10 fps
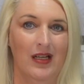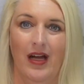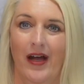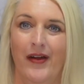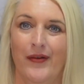
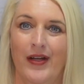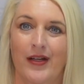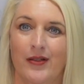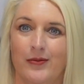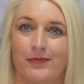I
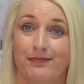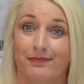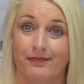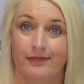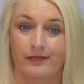
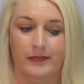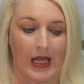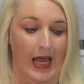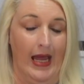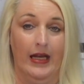
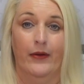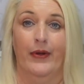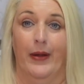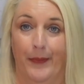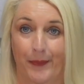don't
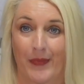know.